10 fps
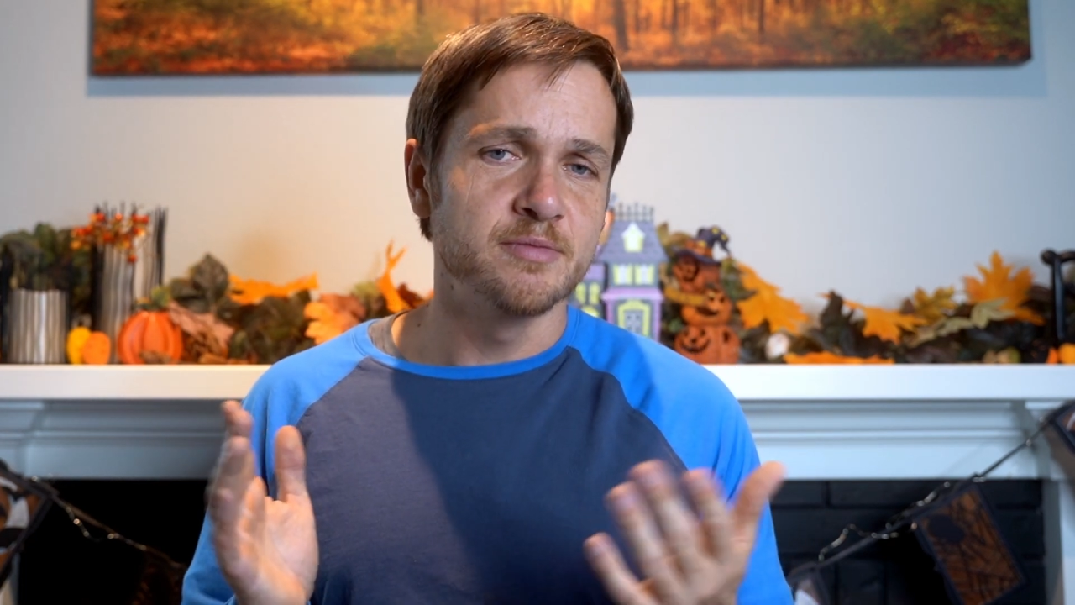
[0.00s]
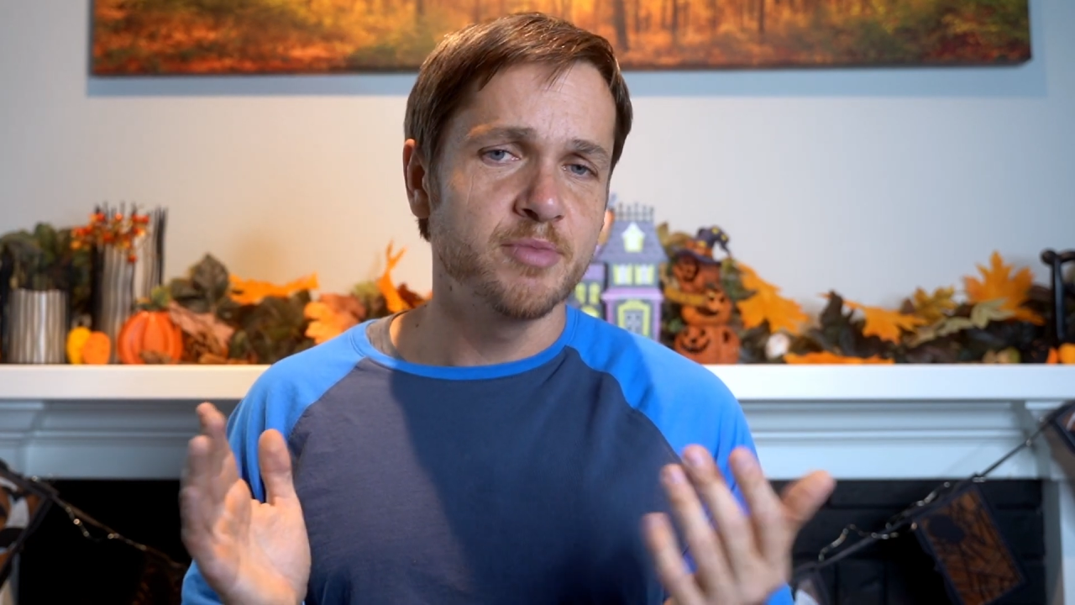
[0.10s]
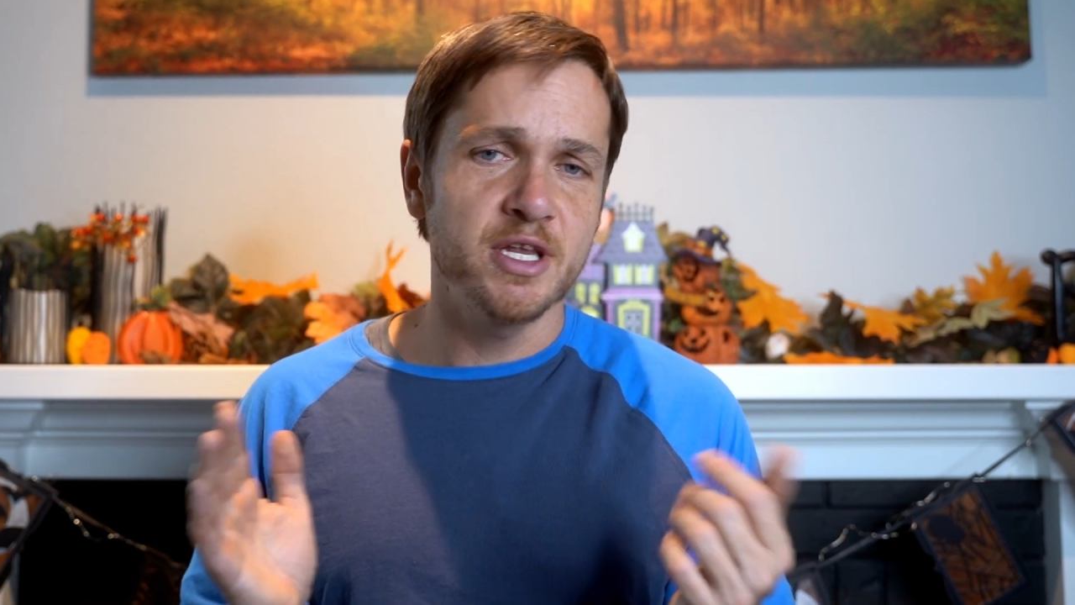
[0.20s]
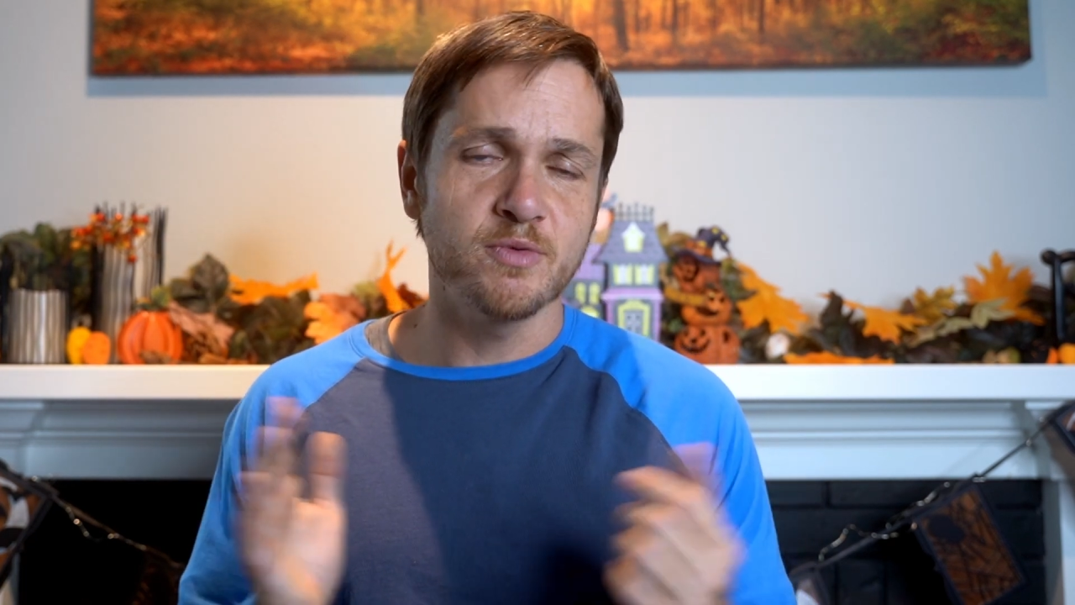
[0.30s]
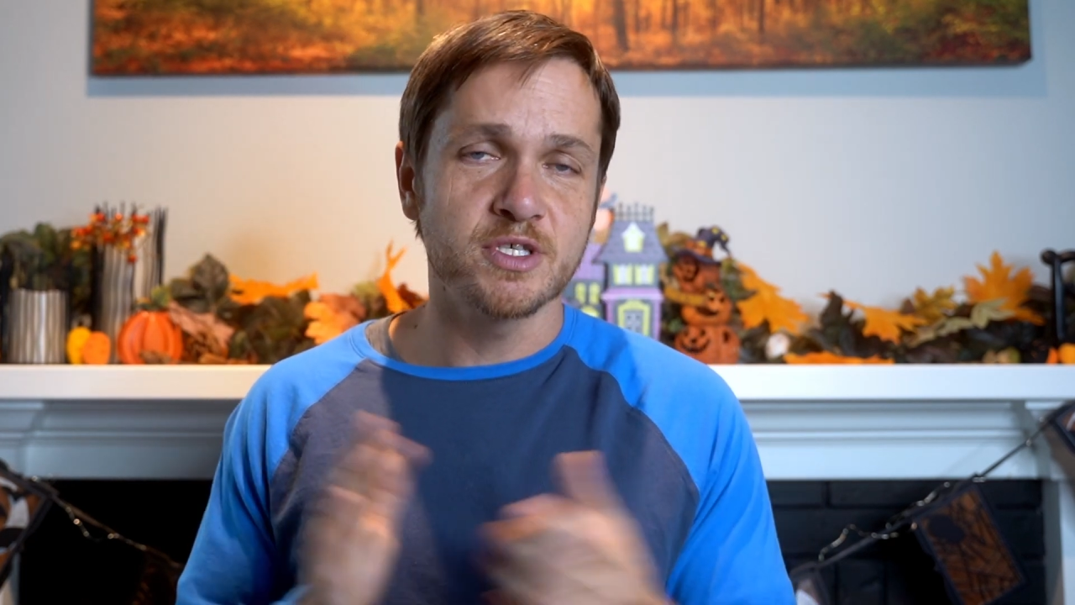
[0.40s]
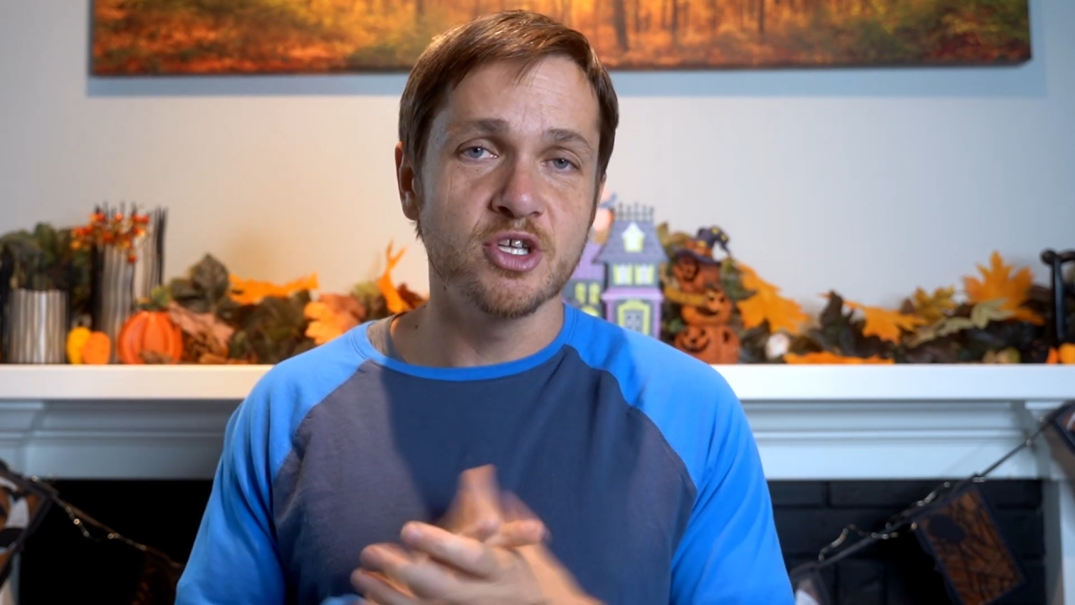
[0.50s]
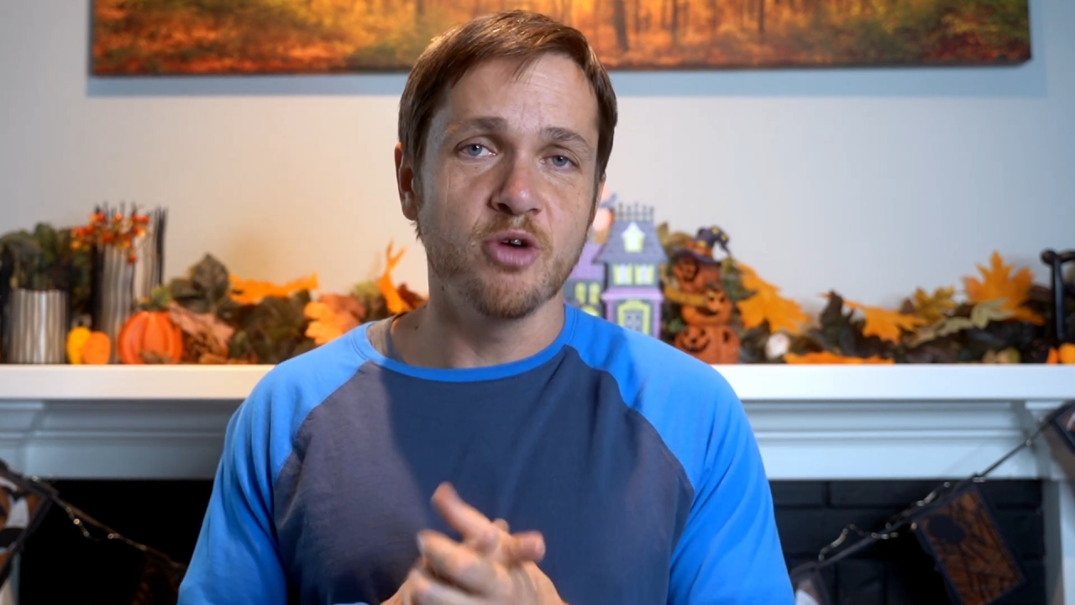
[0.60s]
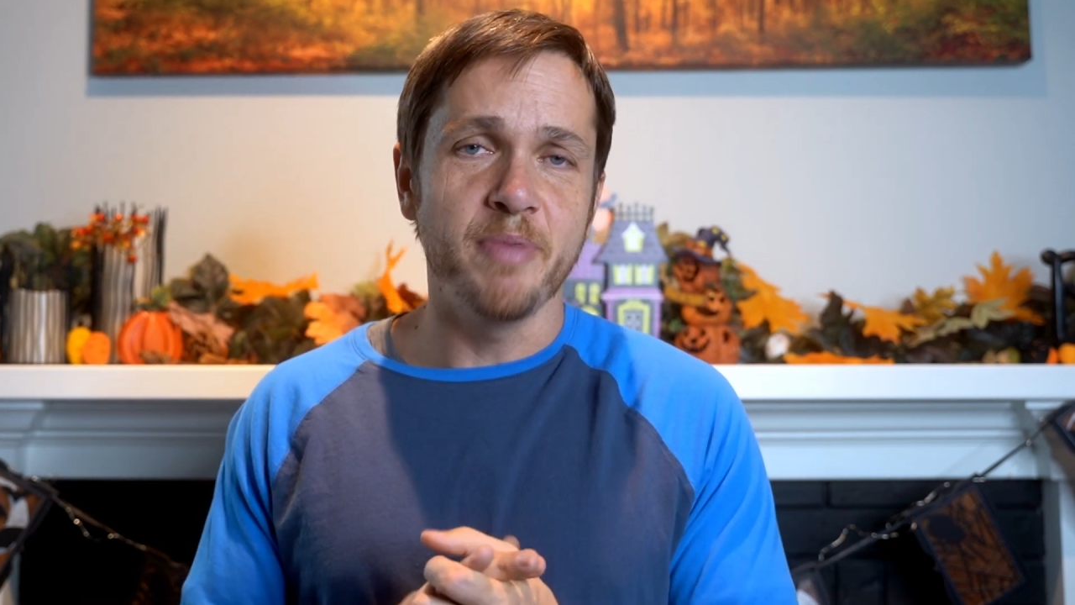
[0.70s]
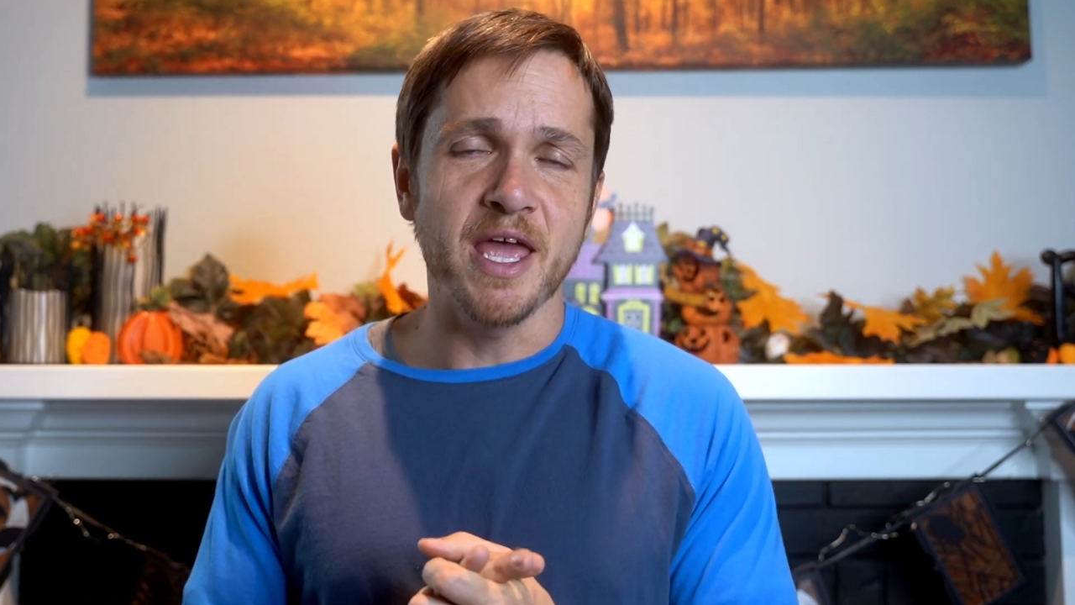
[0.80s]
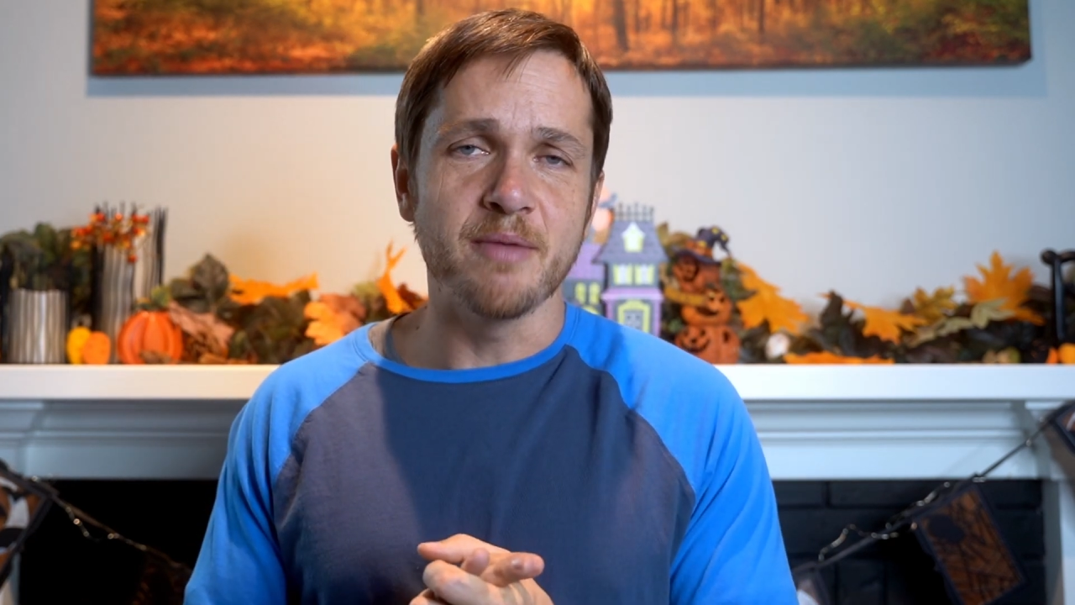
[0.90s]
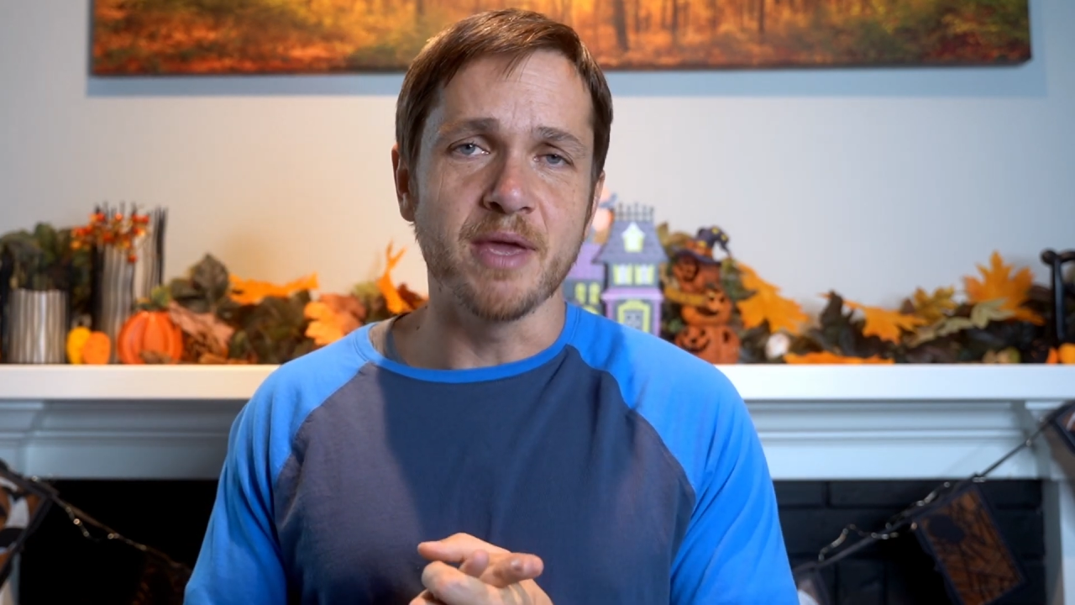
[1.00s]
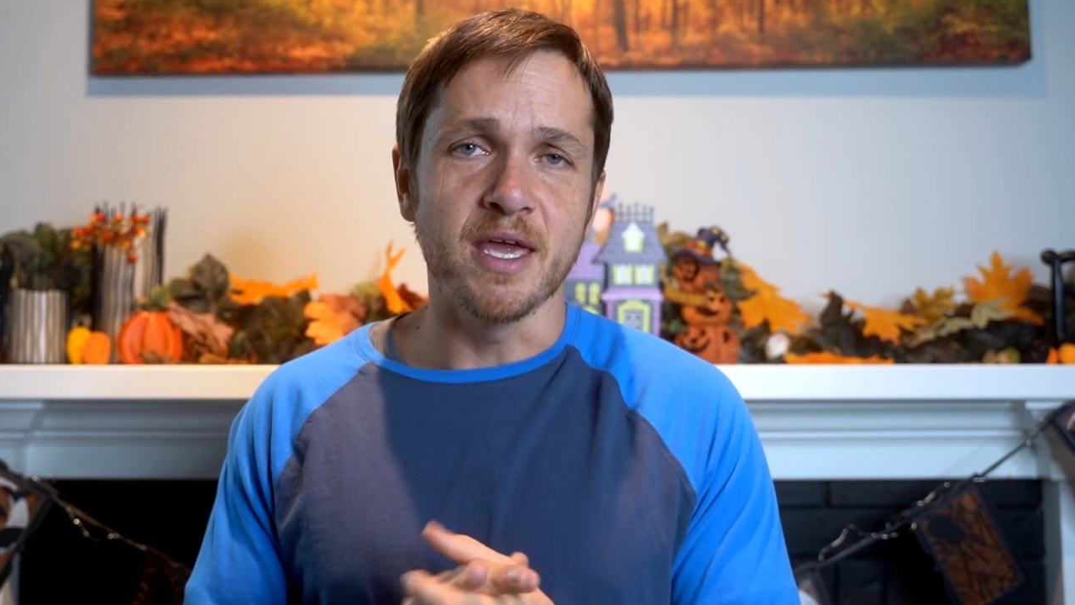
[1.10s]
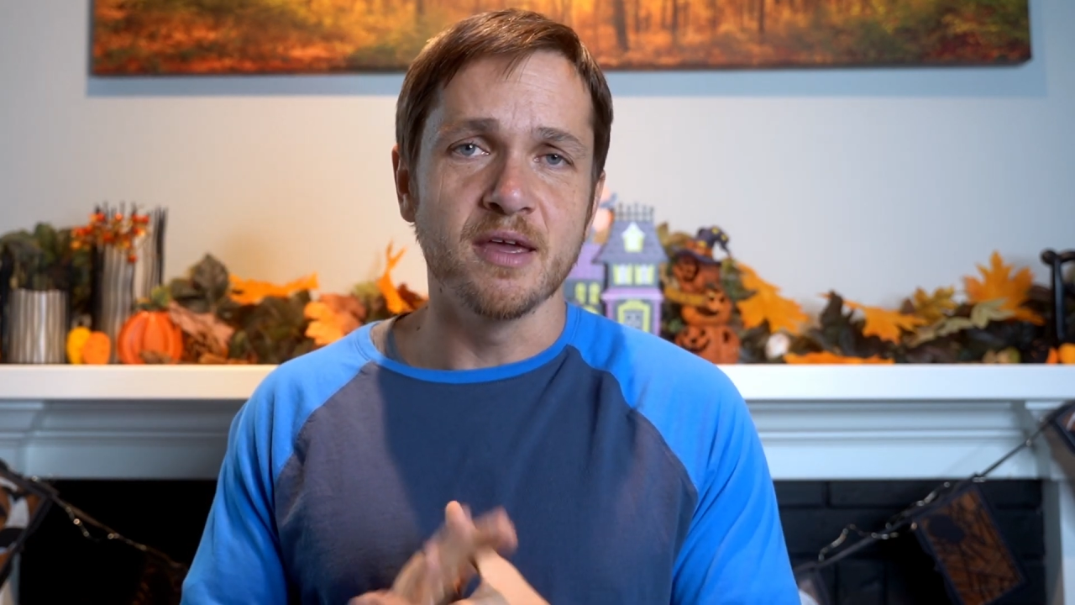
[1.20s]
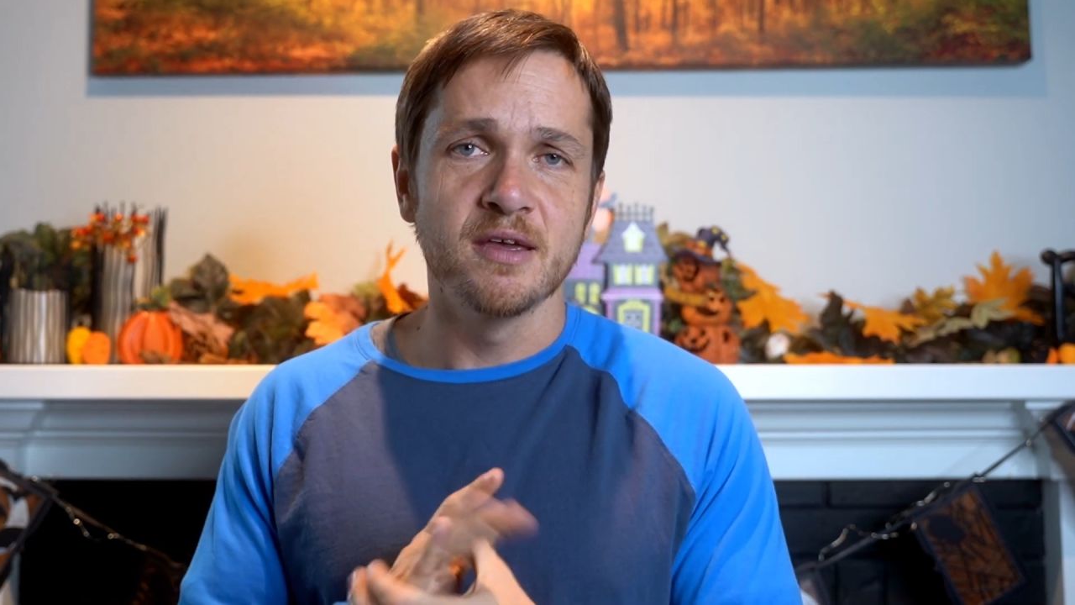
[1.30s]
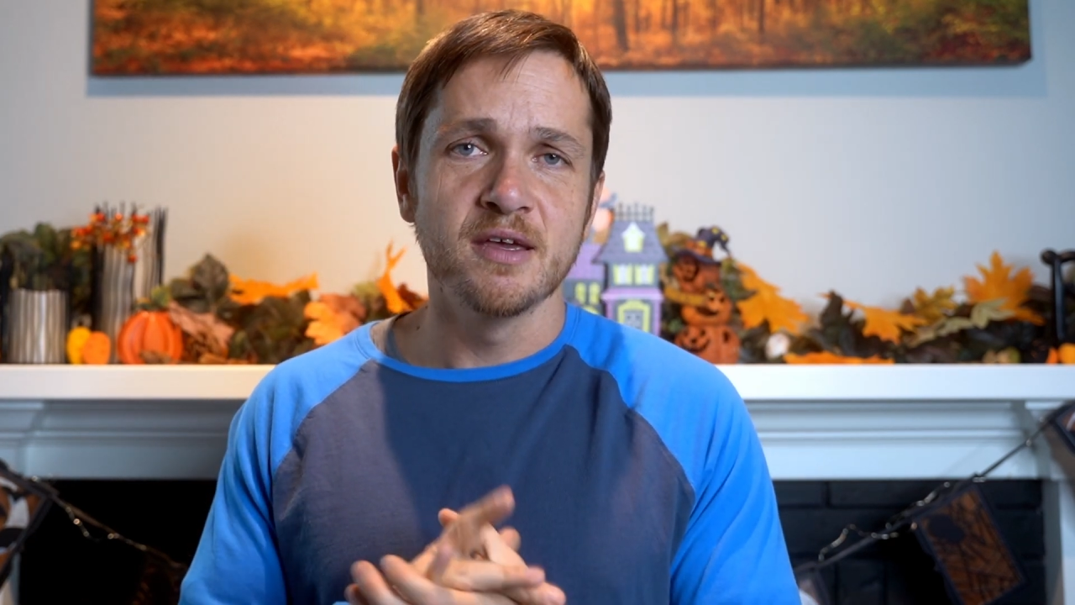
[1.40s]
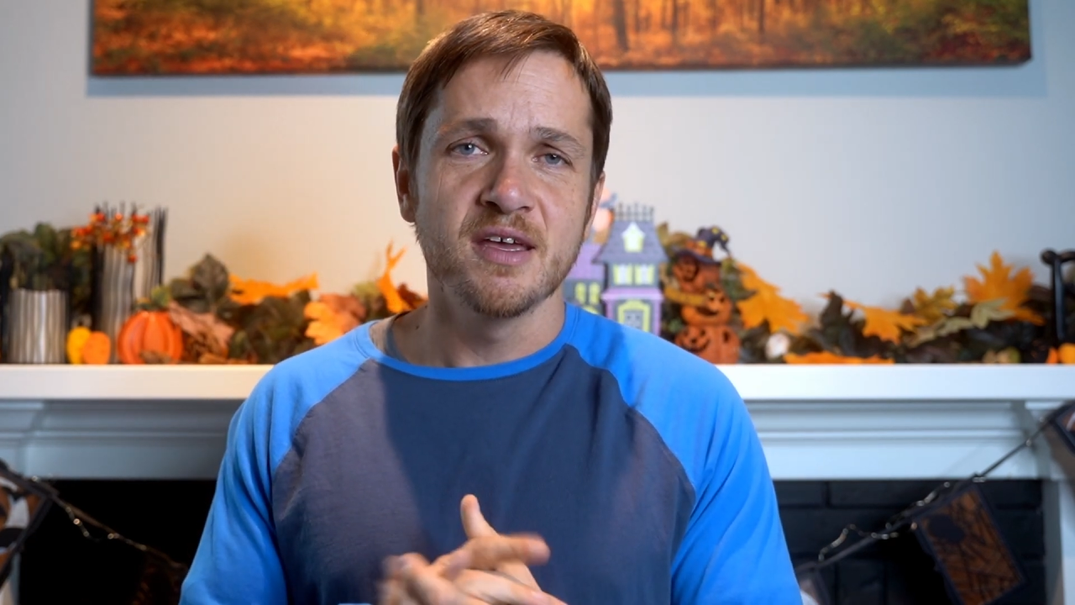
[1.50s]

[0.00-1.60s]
but it was no baby.